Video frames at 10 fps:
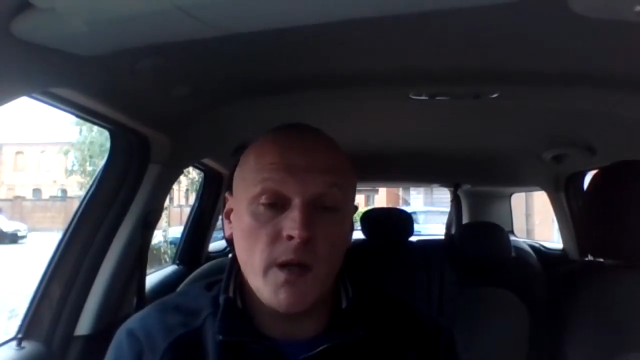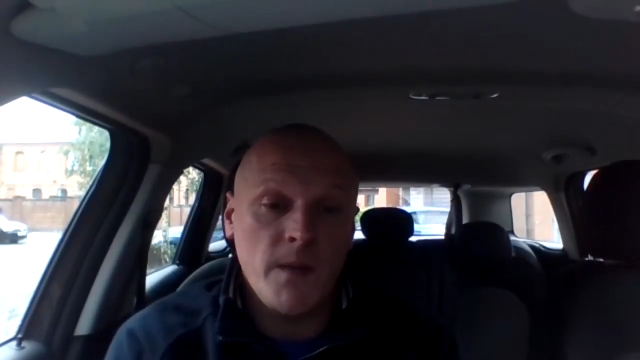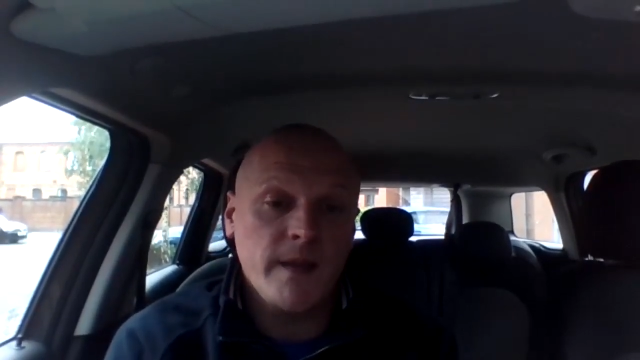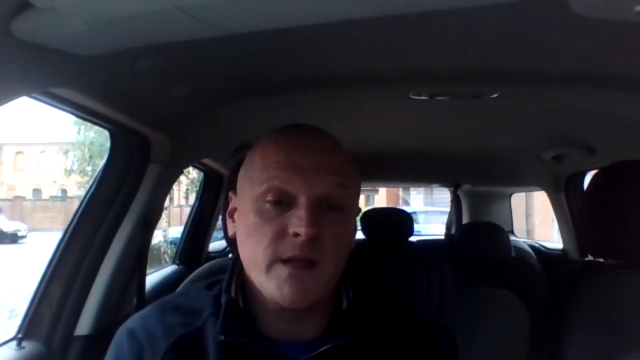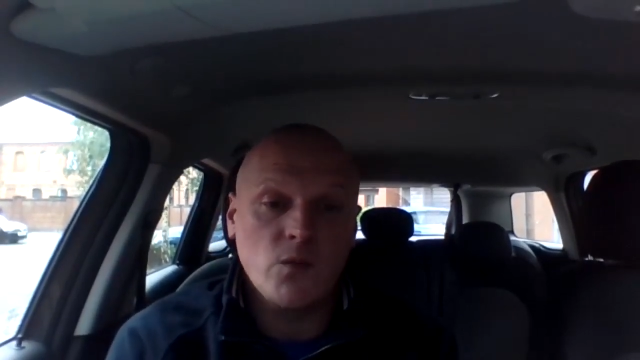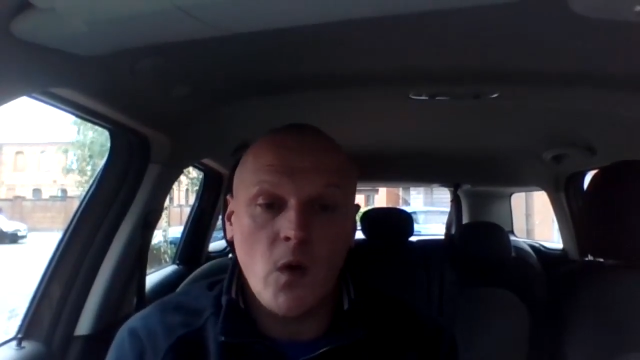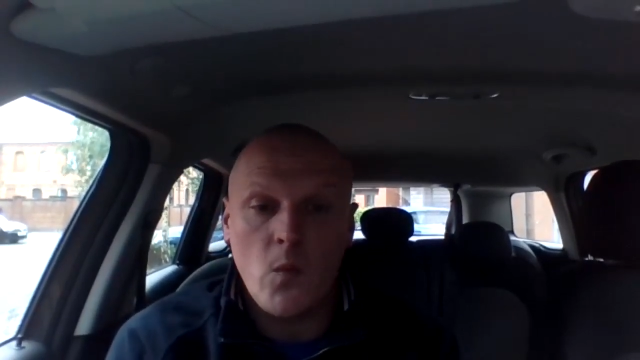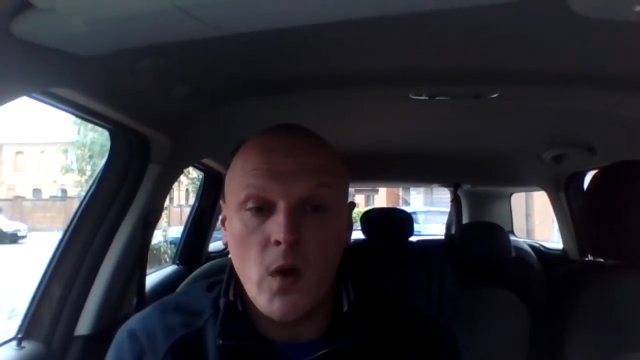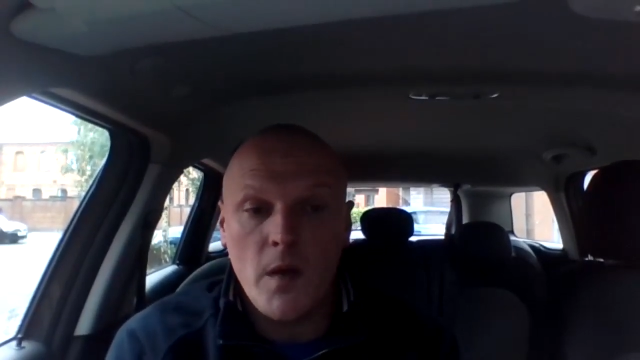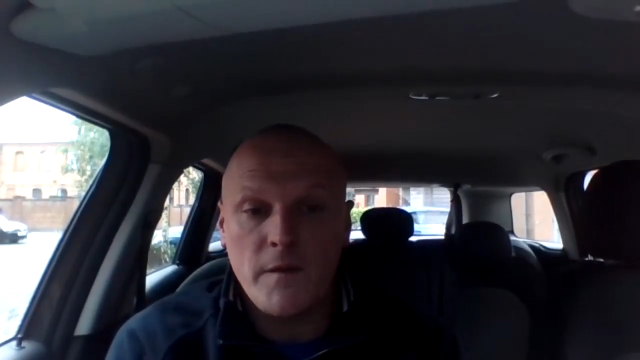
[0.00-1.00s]
and this is
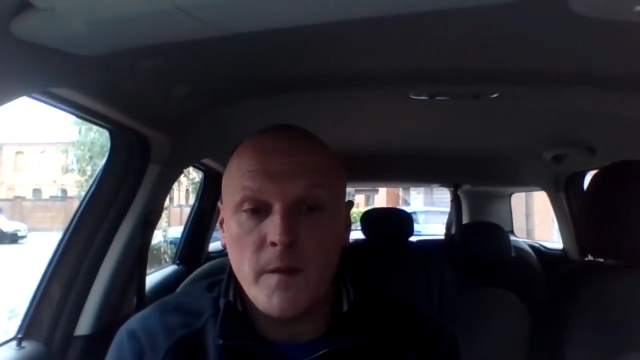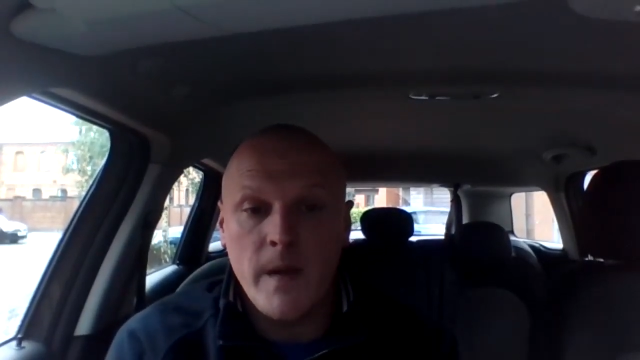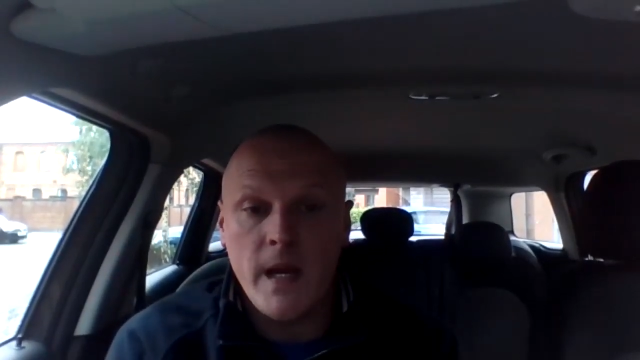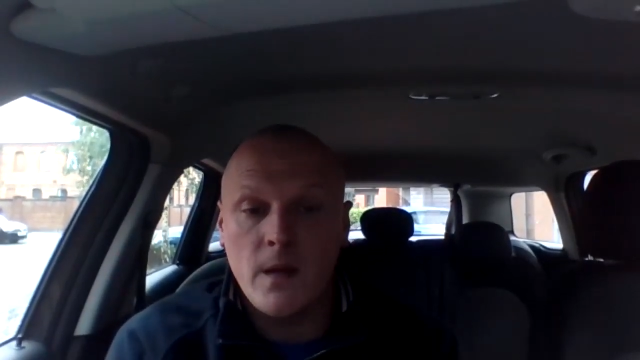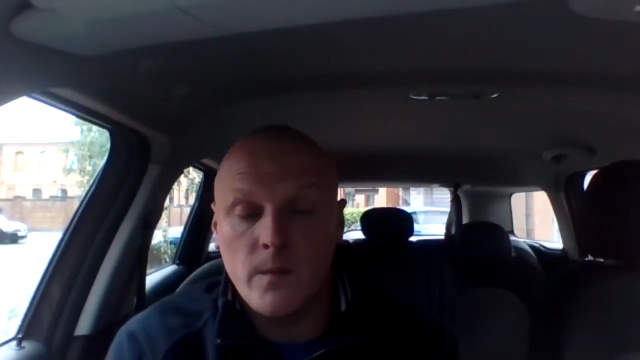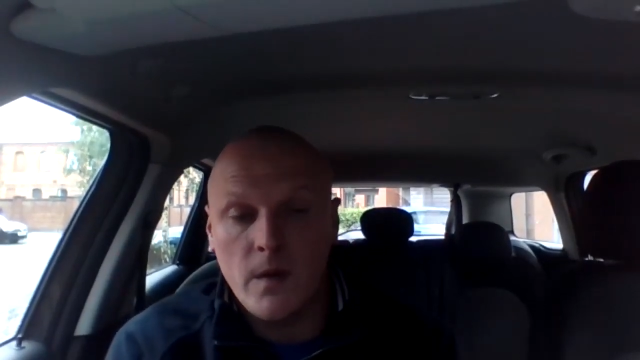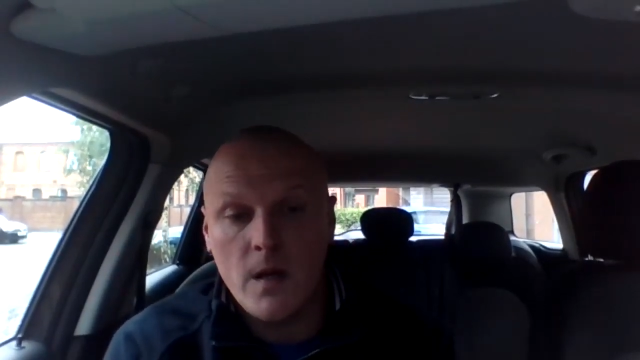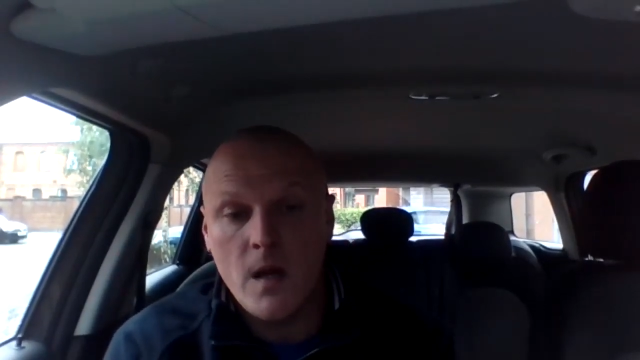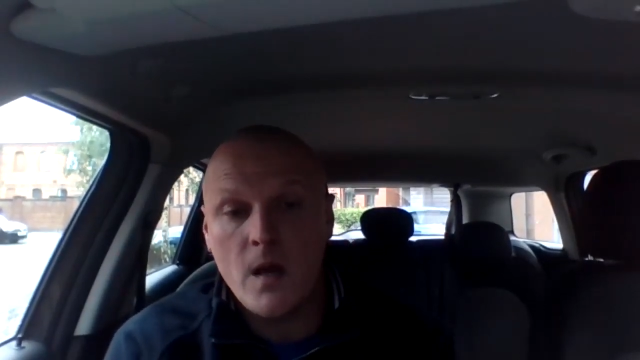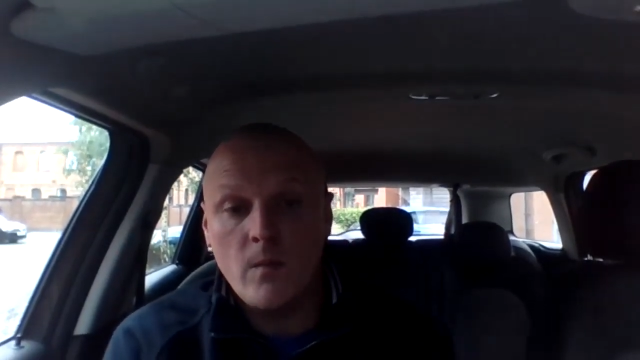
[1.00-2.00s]
what worked for me,
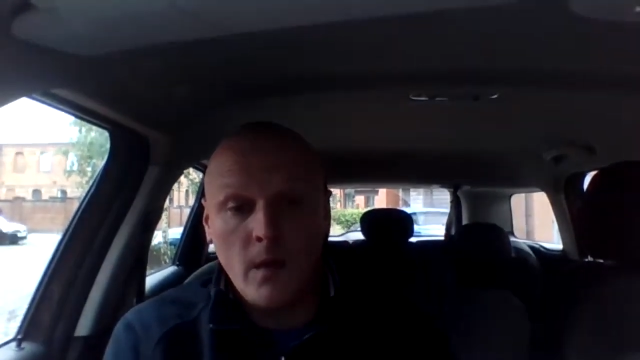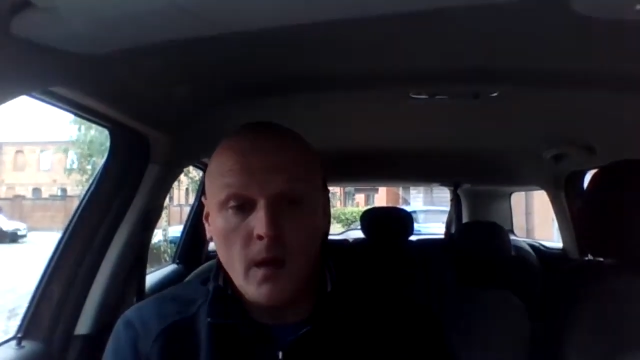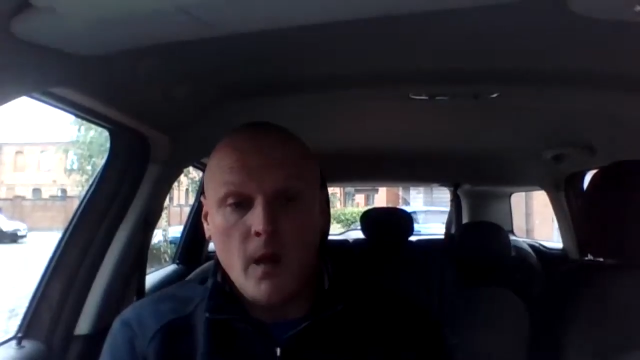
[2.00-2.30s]
and